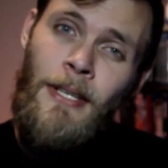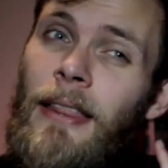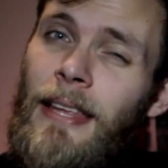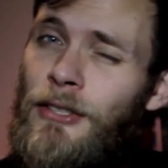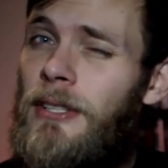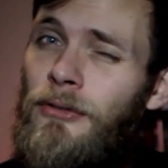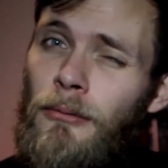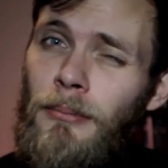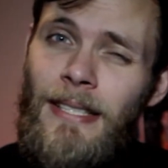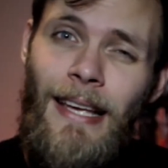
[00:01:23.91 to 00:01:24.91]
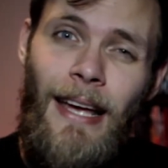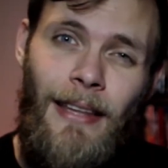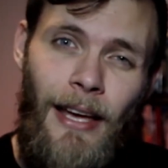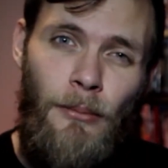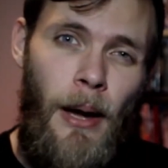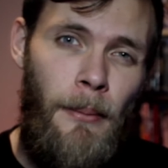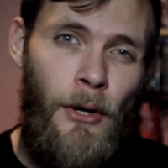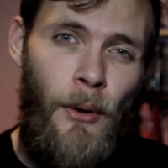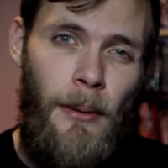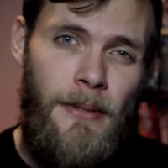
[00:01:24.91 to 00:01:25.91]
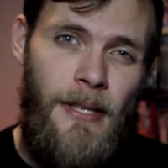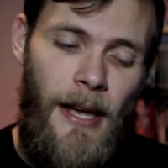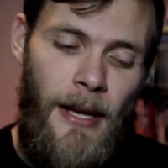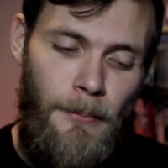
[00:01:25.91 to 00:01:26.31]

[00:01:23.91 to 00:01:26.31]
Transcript: I think just from me saying that, you probably know what I'm saying,